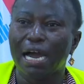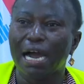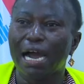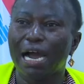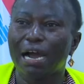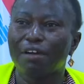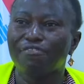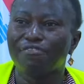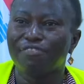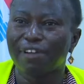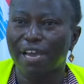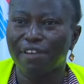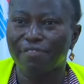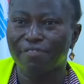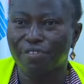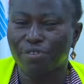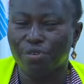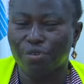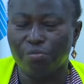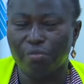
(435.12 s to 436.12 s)
are
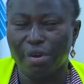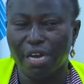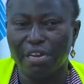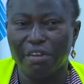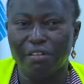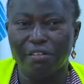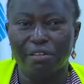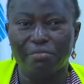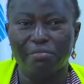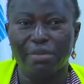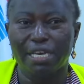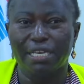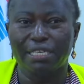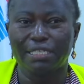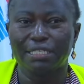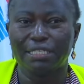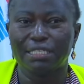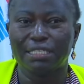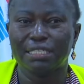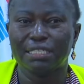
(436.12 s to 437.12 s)
five human
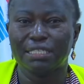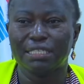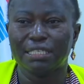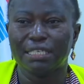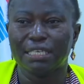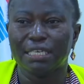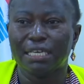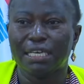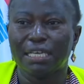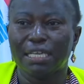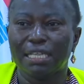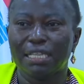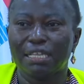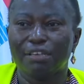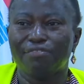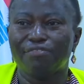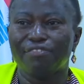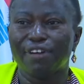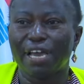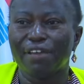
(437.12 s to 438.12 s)
remains. The
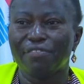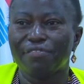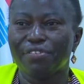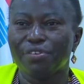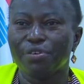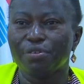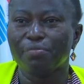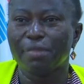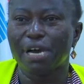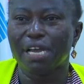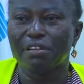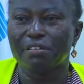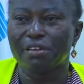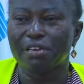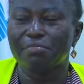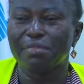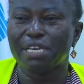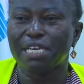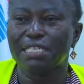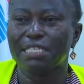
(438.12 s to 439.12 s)
five human
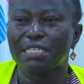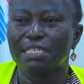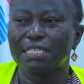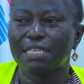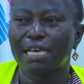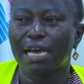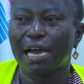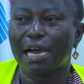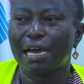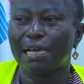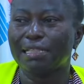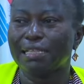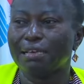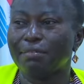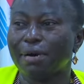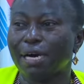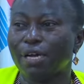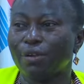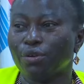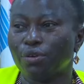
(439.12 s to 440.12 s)
remains are the
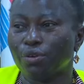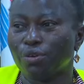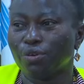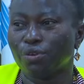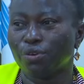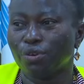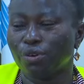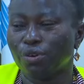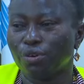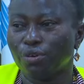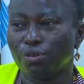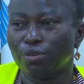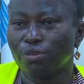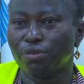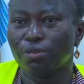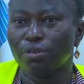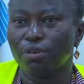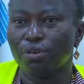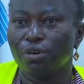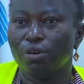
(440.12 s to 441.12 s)
Balongo
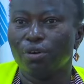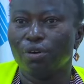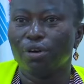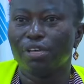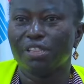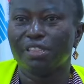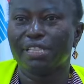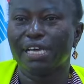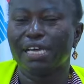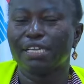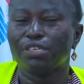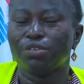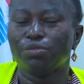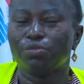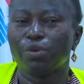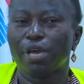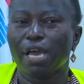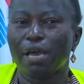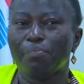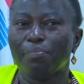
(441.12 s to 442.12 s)
that
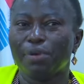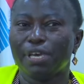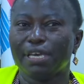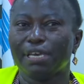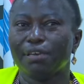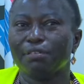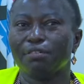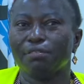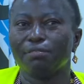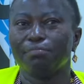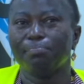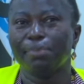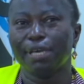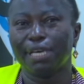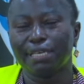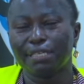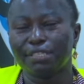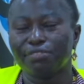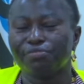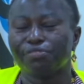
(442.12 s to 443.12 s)
were pick,
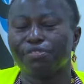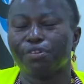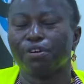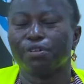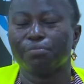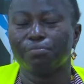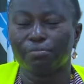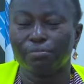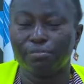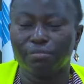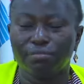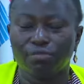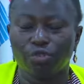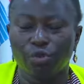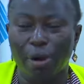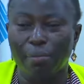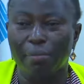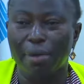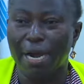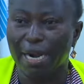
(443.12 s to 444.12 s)
picked from
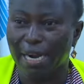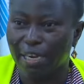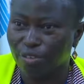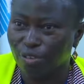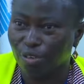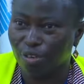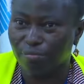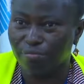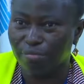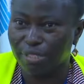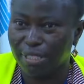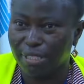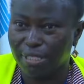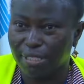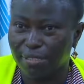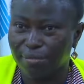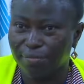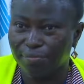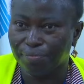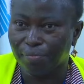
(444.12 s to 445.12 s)
Wamala tombs.